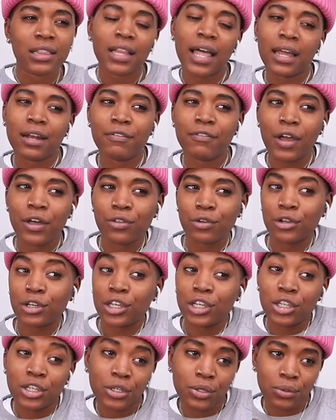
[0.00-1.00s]
lot of other
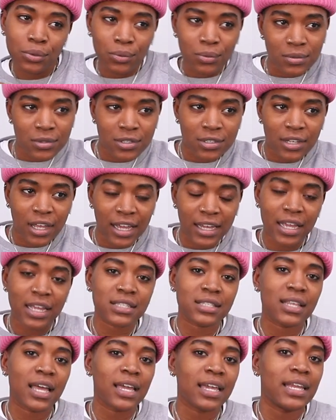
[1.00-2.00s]
cues, I
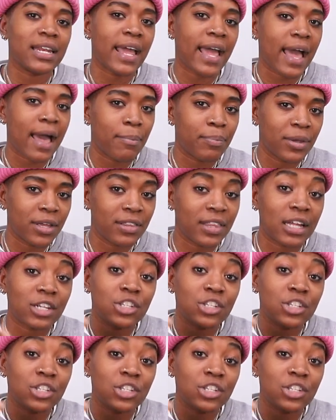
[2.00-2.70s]
guess, that can happen,